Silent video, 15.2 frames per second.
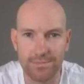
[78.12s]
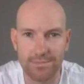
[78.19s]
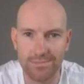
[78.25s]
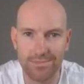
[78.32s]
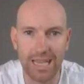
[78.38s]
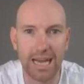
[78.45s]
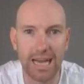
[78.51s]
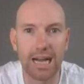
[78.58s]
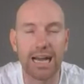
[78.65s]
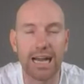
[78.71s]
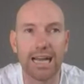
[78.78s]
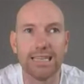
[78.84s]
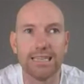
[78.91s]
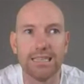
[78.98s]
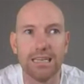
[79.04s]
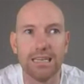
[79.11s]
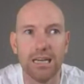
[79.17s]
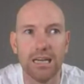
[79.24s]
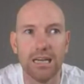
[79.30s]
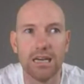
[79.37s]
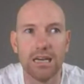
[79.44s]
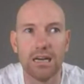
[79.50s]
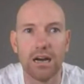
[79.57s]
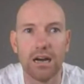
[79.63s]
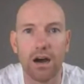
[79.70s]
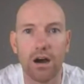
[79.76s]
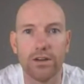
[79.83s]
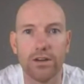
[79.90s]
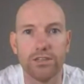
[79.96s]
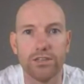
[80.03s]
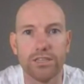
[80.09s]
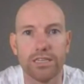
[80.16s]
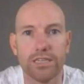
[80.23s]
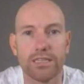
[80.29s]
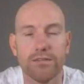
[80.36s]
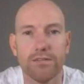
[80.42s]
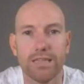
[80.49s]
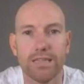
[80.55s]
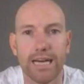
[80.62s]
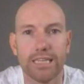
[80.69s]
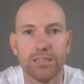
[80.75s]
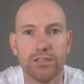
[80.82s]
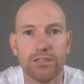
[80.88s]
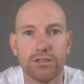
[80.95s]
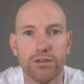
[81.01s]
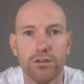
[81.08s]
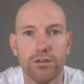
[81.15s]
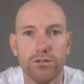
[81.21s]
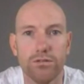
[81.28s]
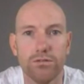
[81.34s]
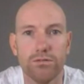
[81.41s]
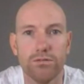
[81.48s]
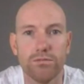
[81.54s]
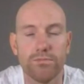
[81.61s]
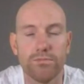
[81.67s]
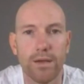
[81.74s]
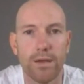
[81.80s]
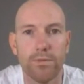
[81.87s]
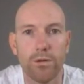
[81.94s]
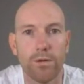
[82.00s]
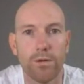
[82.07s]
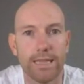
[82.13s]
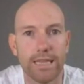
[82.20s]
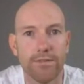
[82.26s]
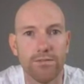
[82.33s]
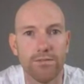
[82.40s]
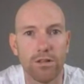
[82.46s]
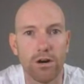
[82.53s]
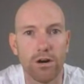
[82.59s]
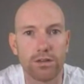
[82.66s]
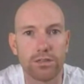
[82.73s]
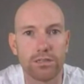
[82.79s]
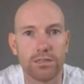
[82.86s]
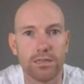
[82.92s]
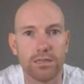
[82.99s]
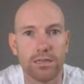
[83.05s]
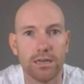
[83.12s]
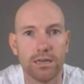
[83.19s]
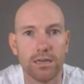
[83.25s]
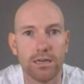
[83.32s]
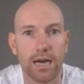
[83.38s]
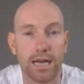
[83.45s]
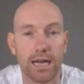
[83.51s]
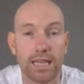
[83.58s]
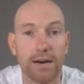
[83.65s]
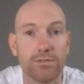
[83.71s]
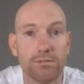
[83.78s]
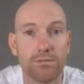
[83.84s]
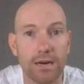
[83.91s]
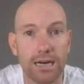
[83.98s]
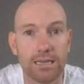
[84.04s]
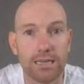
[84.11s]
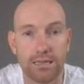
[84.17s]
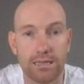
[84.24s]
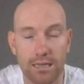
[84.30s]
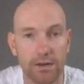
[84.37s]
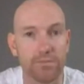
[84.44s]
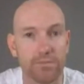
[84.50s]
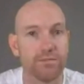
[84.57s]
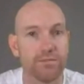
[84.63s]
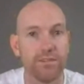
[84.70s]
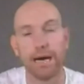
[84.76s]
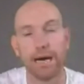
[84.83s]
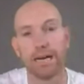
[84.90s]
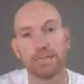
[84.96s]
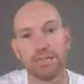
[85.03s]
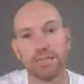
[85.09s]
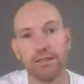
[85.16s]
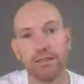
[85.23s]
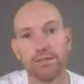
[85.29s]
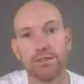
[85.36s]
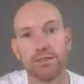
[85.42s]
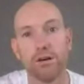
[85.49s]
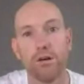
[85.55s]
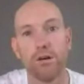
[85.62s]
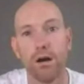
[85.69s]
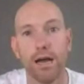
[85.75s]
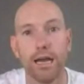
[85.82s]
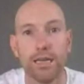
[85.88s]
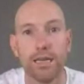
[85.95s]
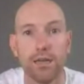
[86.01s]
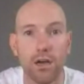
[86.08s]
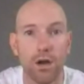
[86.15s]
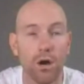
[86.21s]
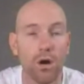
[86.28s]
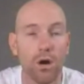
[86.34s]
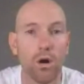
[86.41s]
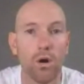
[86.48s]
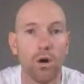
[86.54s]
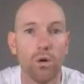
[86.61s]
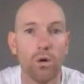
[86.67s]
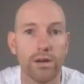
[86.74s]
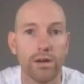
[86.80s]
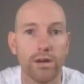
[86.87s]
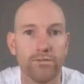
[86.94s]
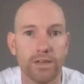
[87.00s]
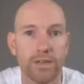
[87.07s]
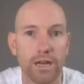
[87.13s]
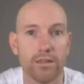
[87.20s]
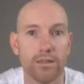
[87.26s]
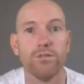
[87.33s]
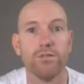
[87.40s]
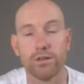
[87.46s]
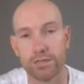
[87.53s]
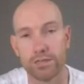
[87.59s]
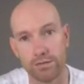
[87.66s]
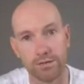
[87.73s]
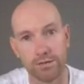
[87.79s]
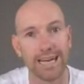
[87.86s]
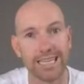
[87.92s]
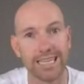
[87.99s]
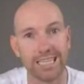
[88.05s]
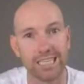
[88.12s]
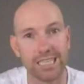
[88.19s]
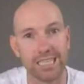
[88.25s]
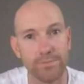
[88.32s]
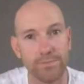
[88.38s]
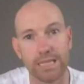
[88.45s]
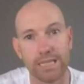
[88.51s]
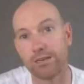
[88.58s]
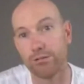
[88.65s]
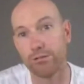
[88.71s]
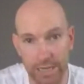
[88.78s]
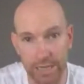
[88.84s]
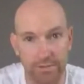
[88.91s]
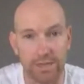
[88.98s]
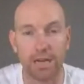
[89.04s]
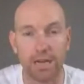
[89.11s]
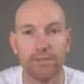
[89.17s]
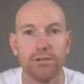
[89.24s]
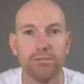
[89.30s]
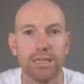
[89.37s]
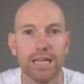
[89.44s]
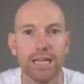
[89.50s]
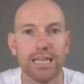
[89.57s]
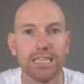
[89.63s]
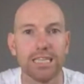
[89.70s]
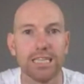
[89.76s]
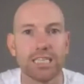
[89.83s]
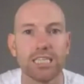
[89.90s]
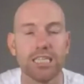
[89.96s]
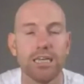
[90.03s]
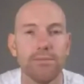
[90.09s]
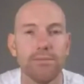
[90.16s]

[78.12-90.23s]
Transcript: and I'll use this in relation to people when they've lost a loved one, if they've passed the other side, or if, they've lost a relationship and they're grieving over a relationship.